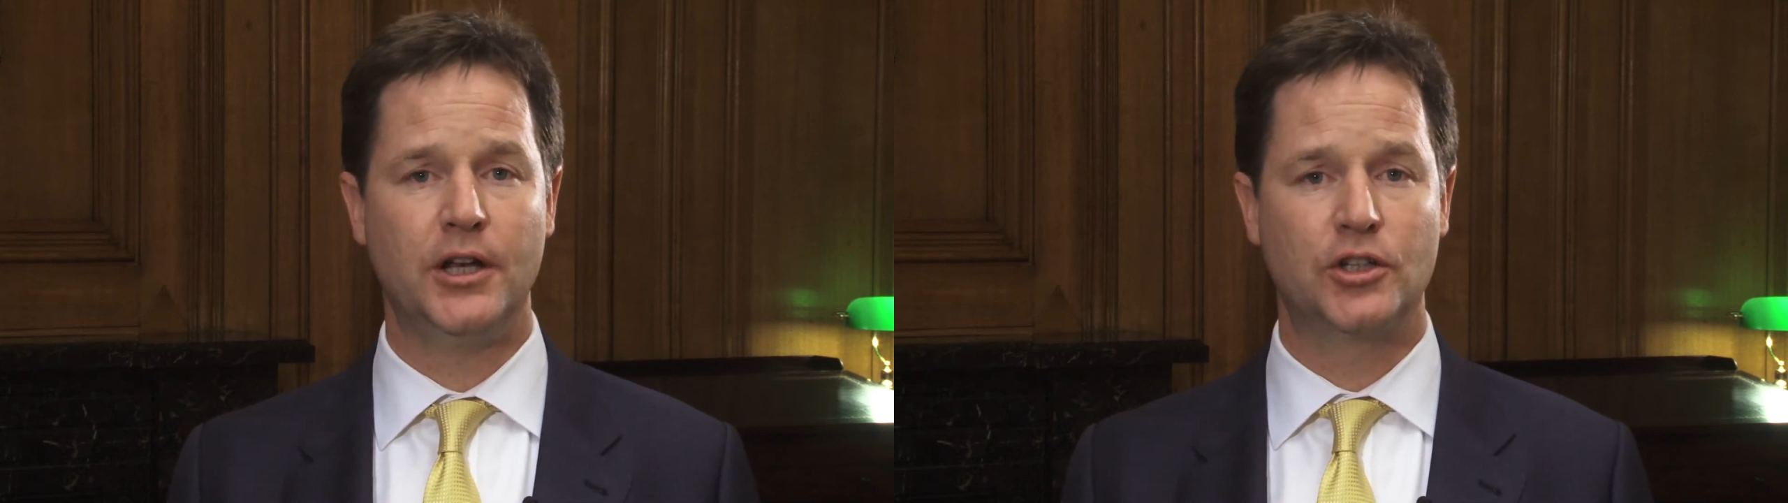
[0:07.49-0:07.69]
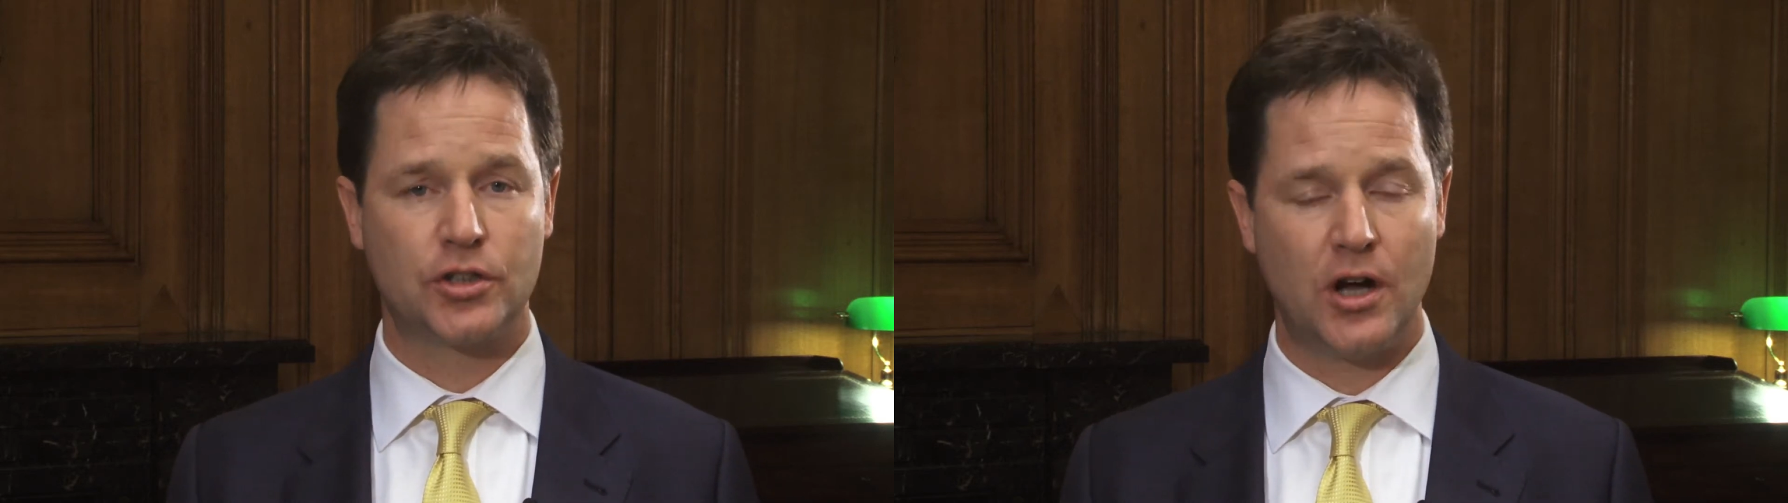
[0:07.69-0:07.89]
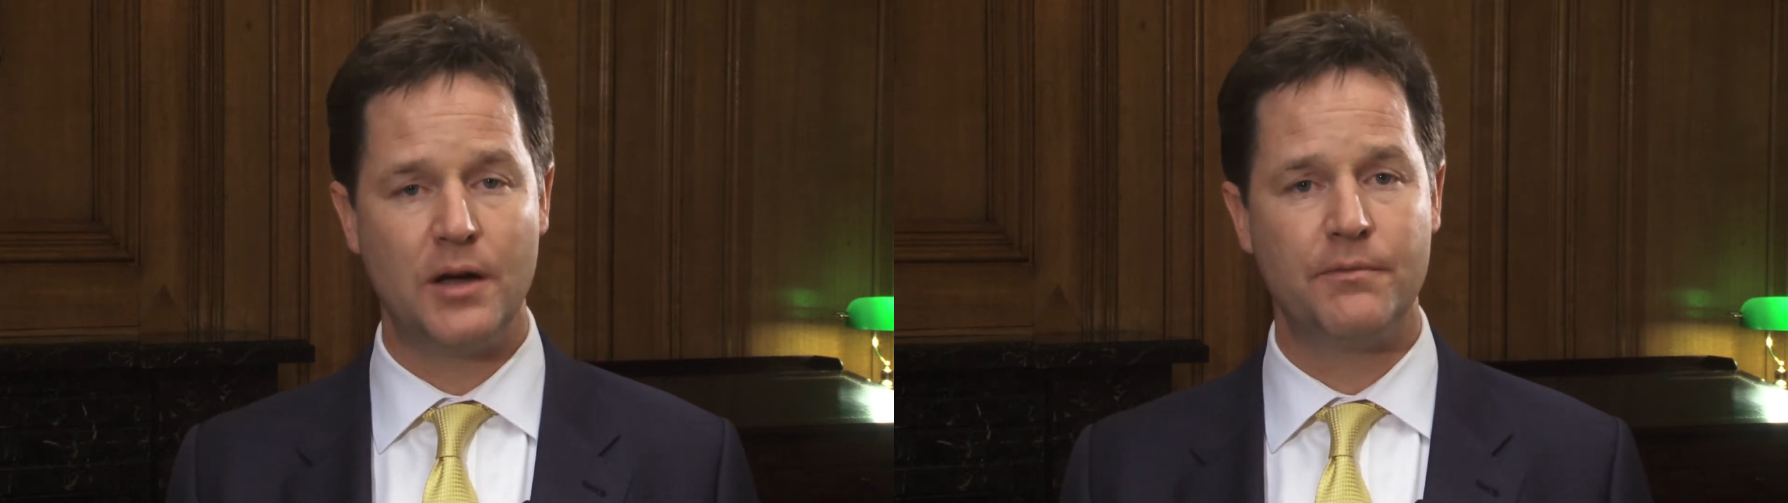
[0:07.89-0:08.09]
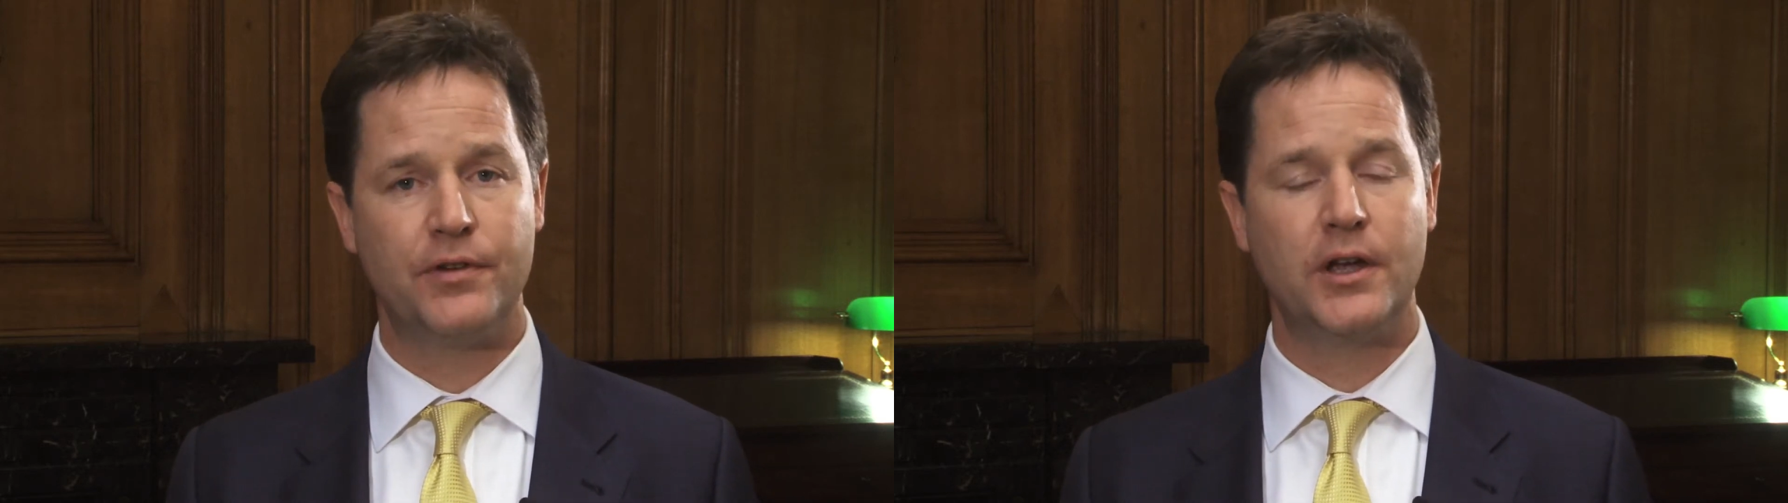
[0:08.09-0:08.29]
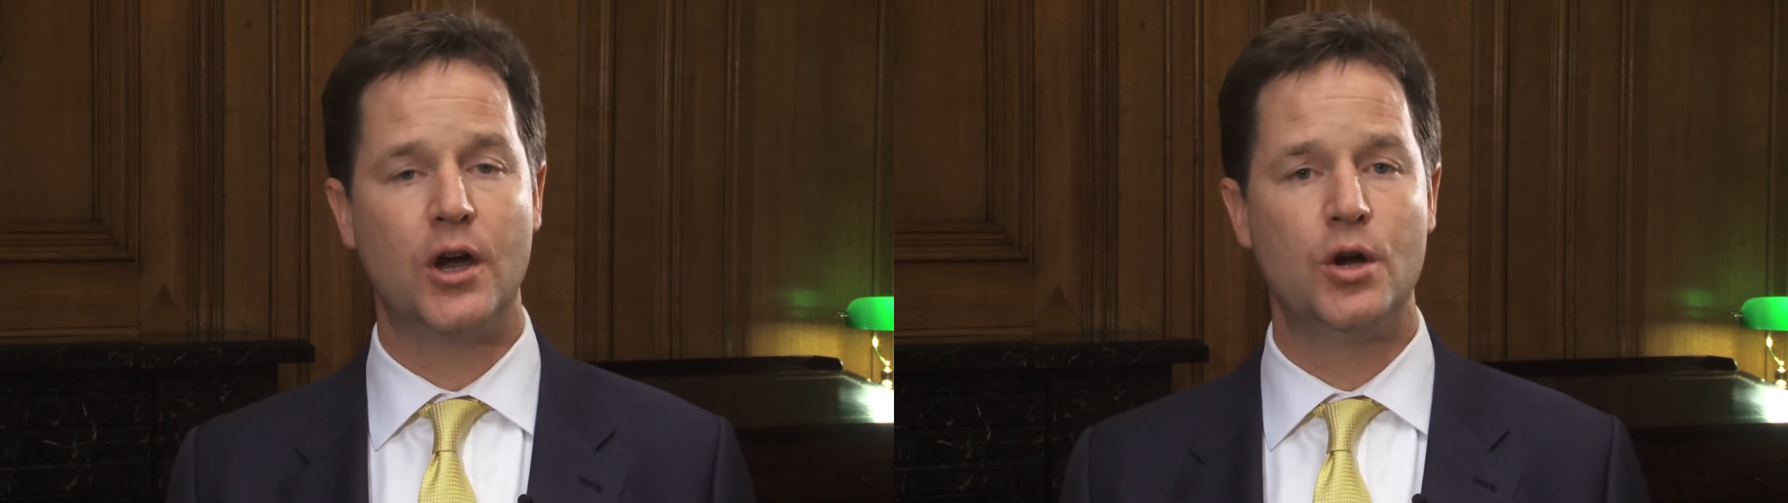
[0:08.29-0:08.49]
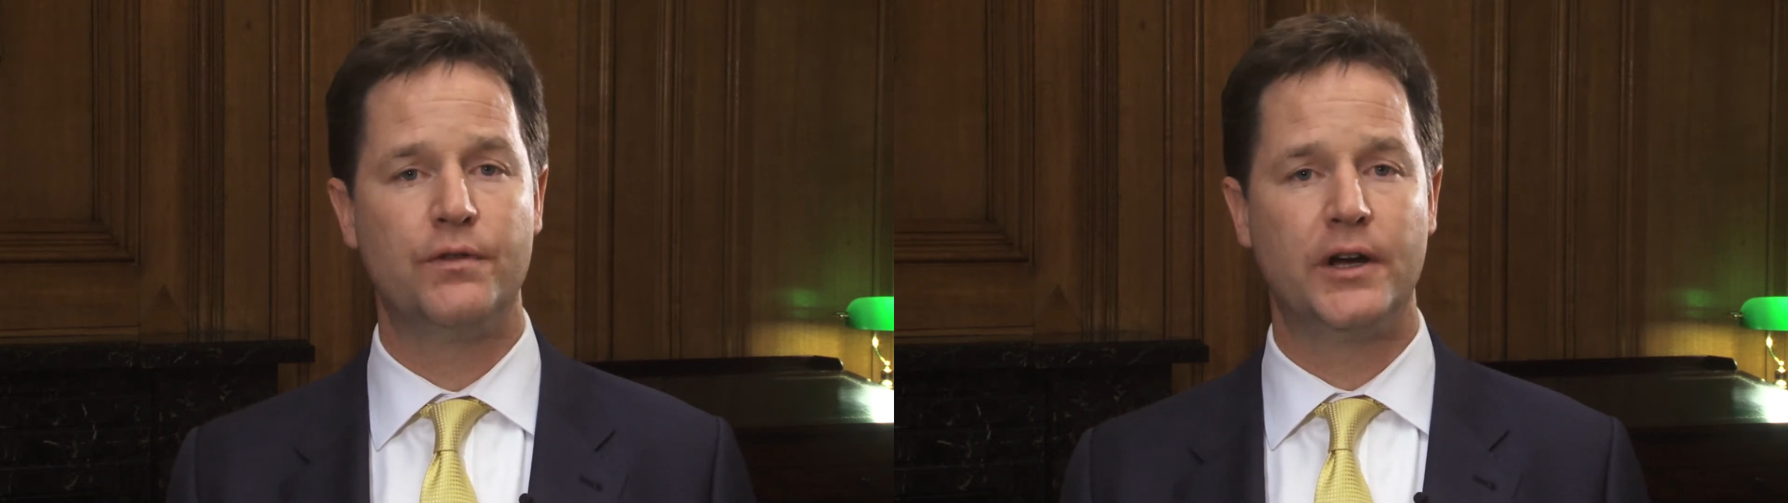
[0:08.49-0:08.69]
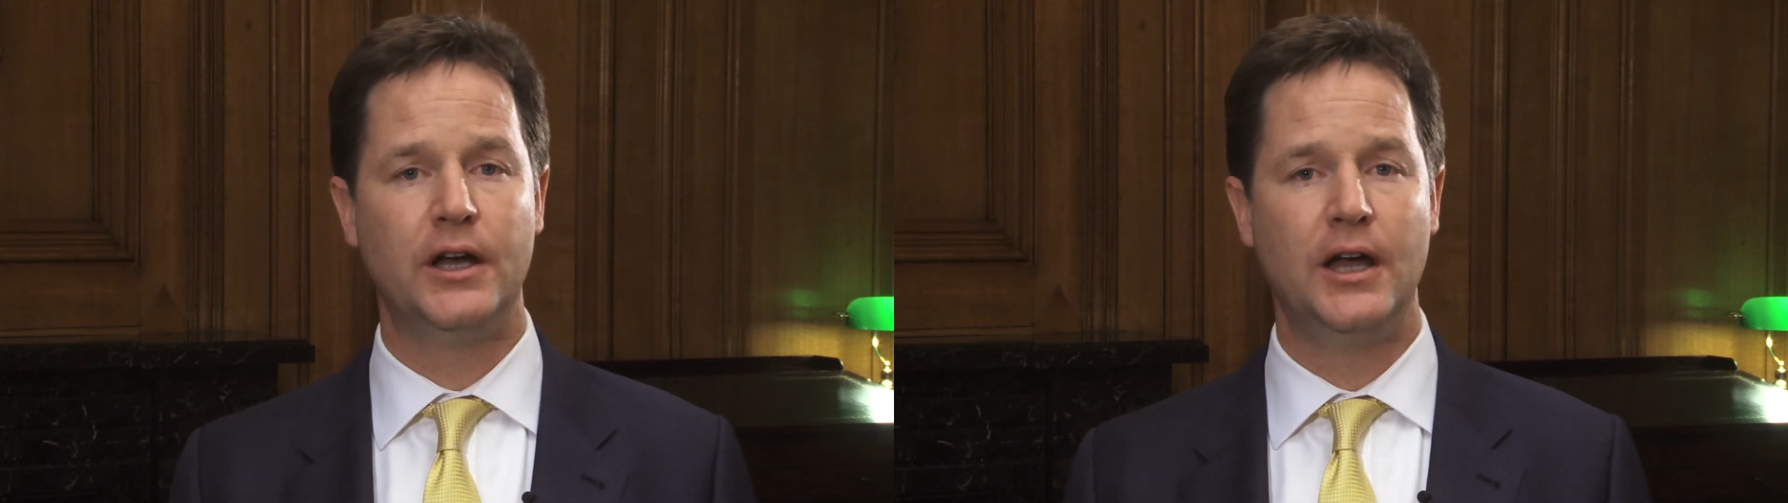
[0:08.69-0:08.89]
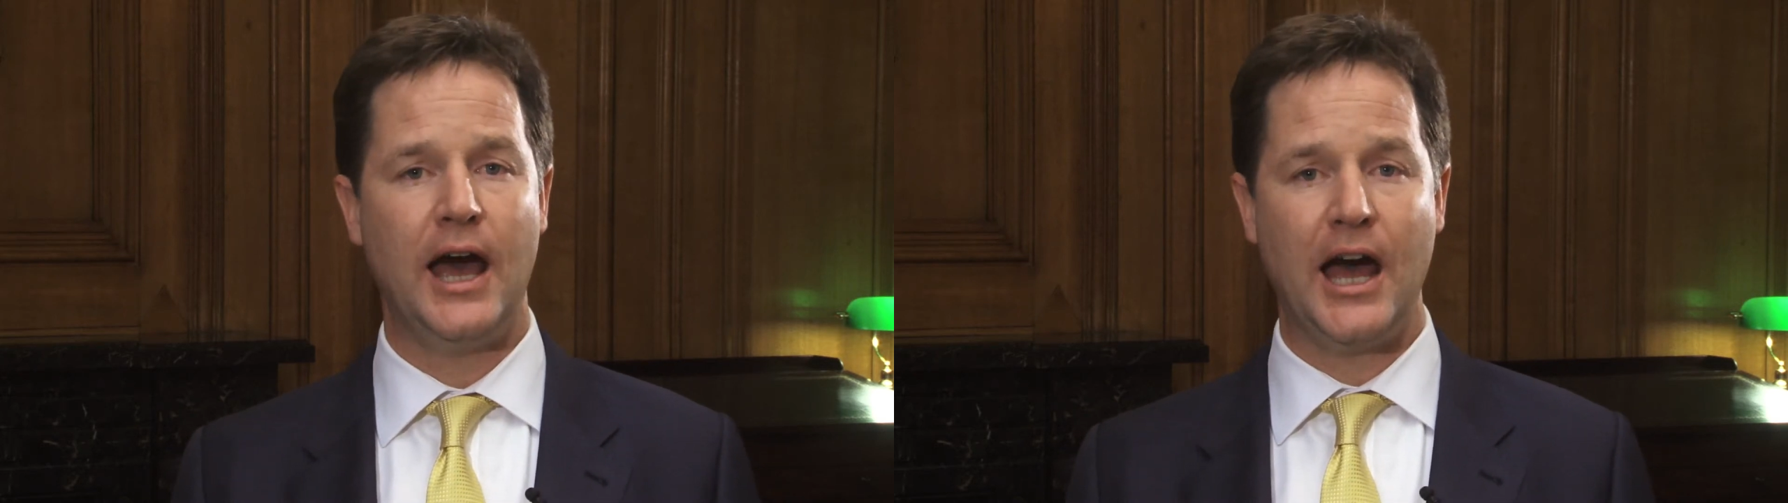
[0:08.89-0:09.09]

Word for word: in triumphing over